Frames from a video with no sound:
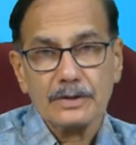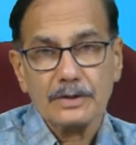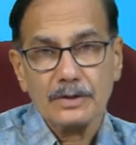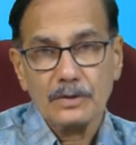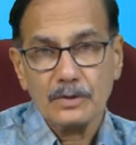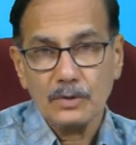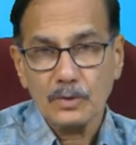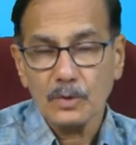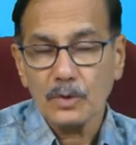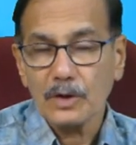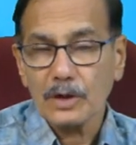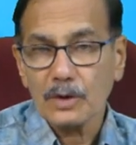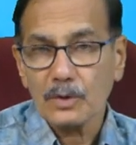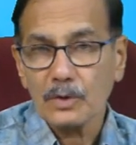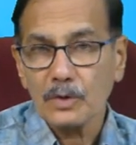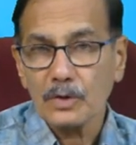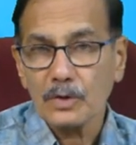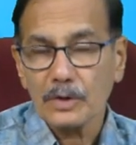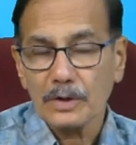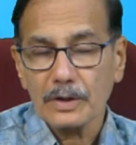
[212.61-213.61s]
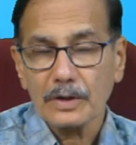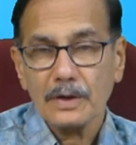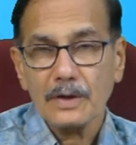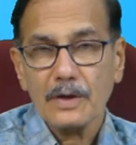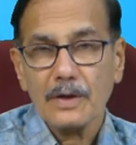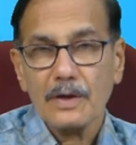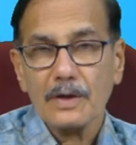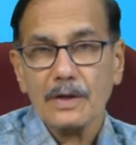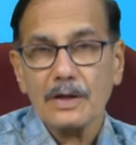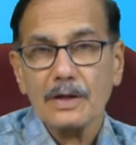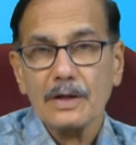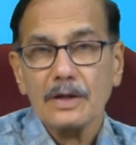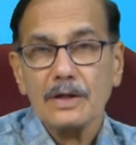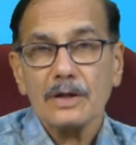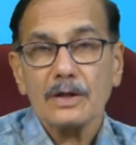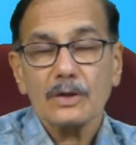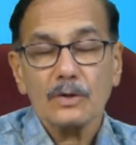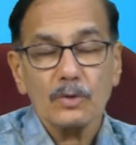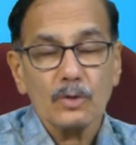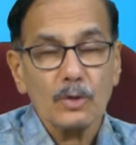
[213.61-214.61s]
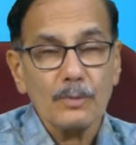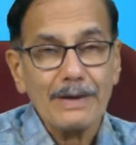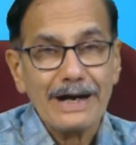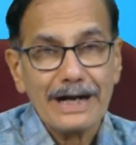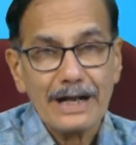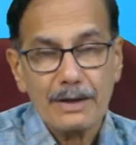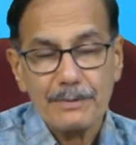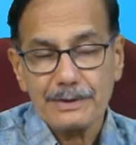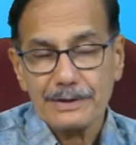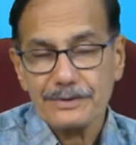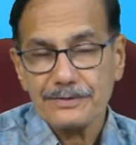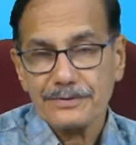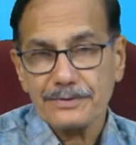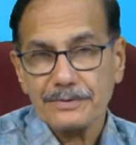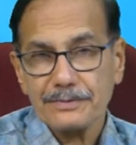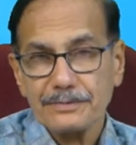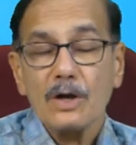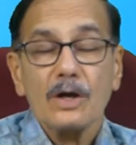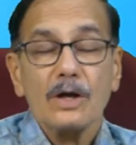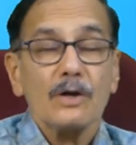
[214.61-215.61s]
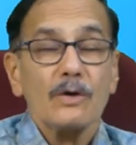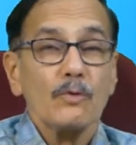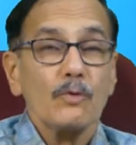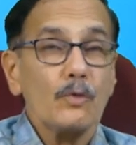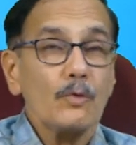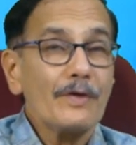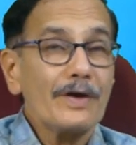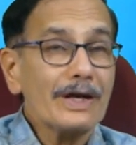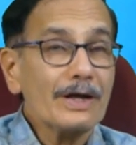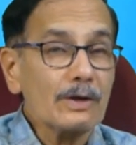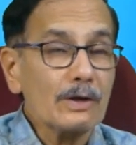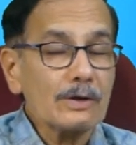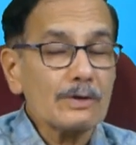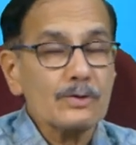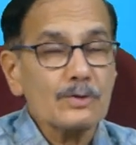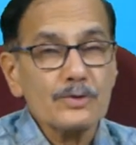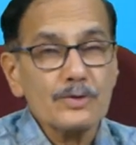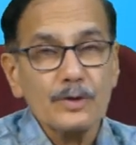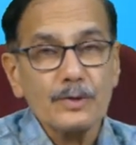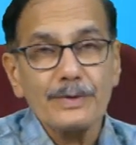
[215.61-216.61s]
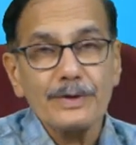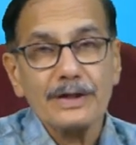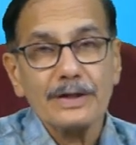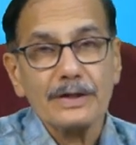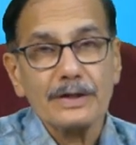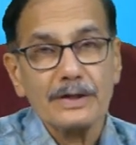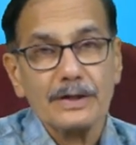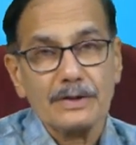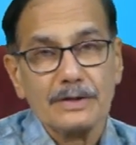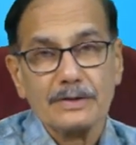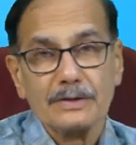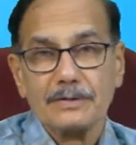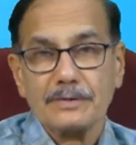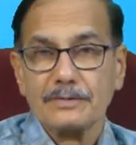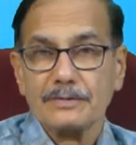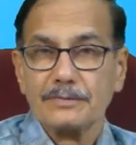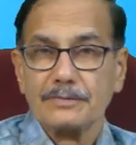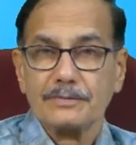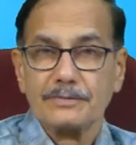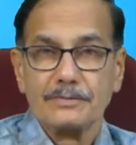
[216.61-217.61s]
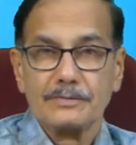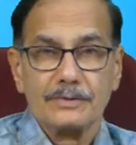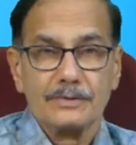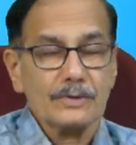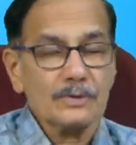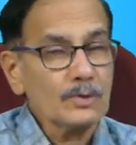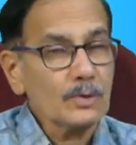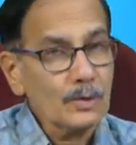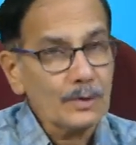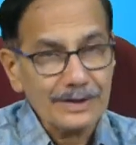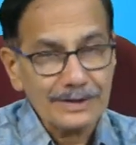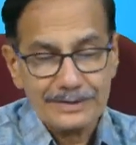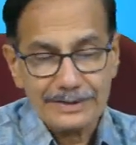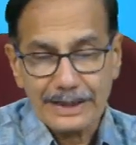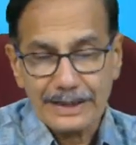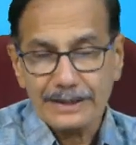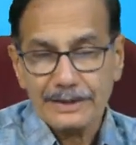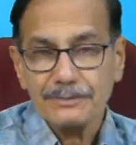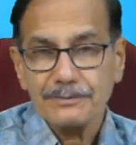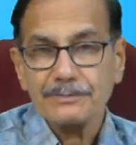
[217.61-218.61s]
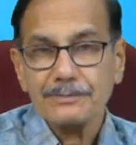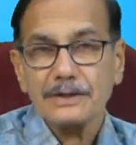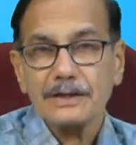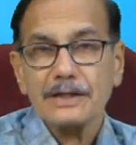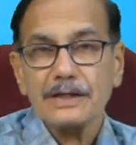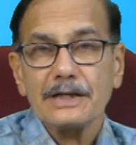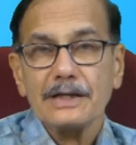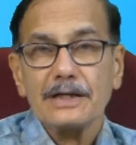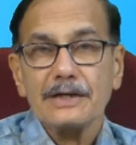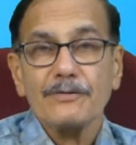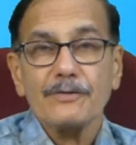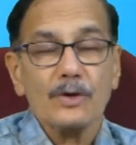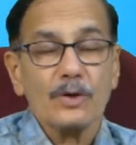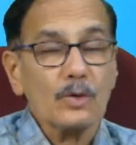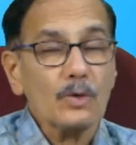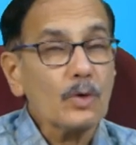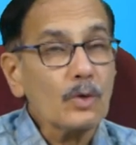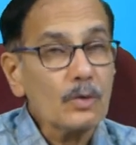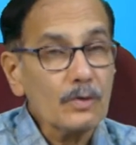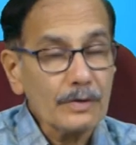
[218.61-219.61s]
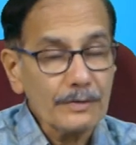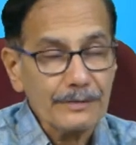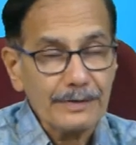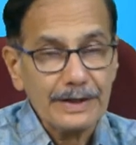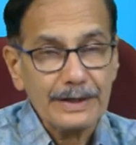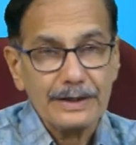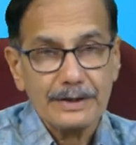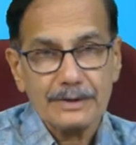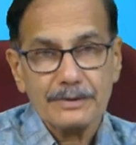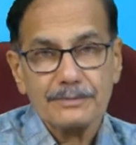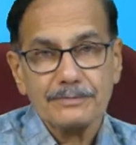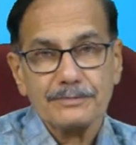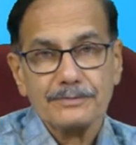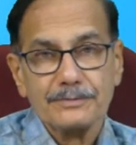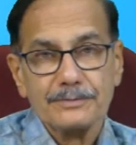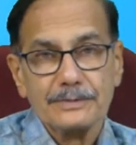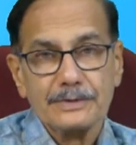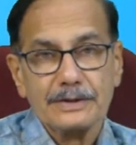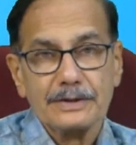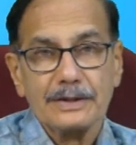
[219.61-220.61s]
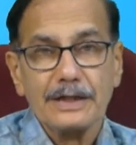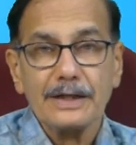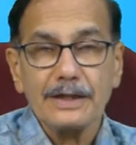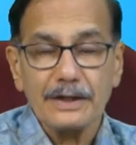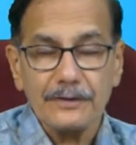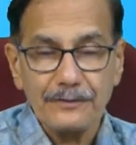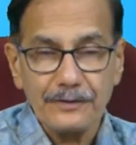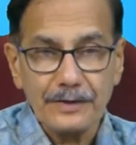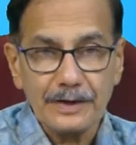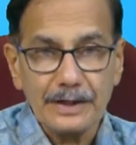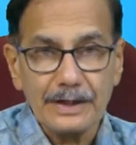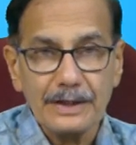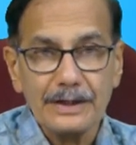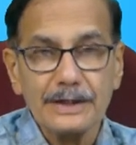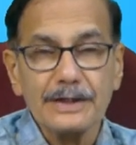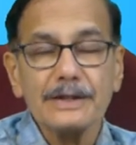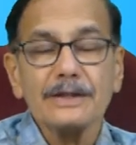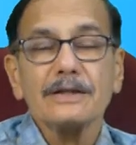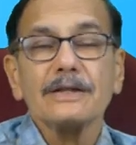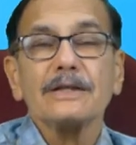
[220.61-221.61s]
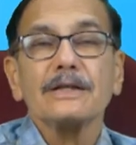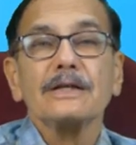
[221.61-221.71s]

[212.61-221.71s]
no alcohol, no bad habits. Weight also should be in the lower side. If you are overweight, then definitely